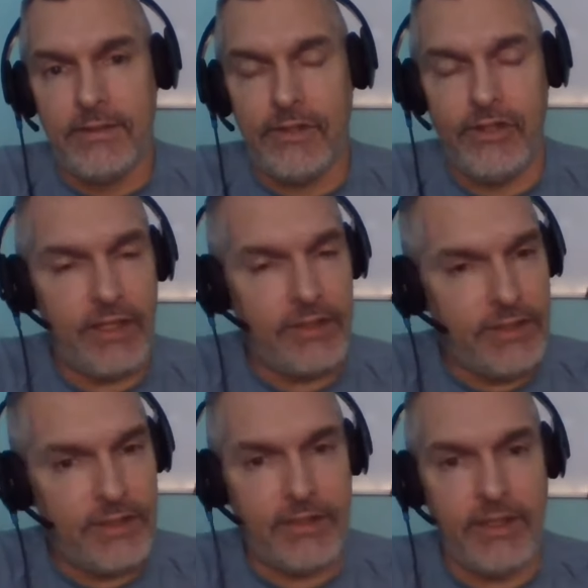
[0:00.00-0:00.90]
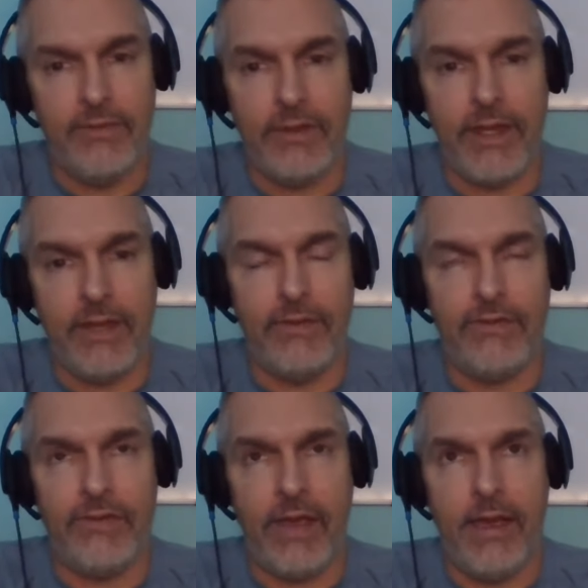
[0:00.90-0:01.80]
just to see what they would
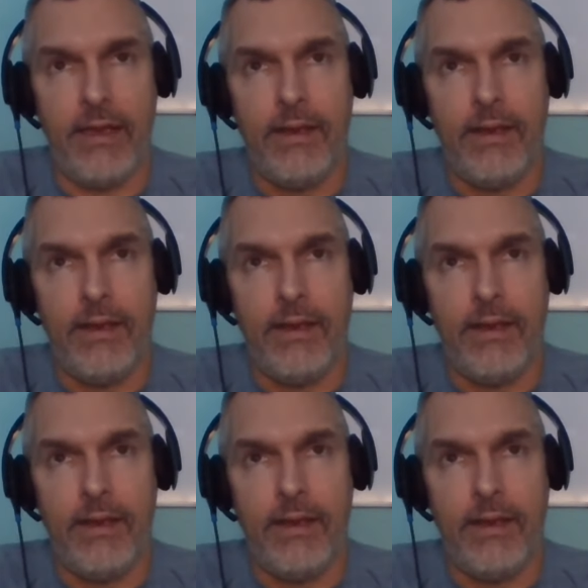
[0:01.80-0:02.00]
say.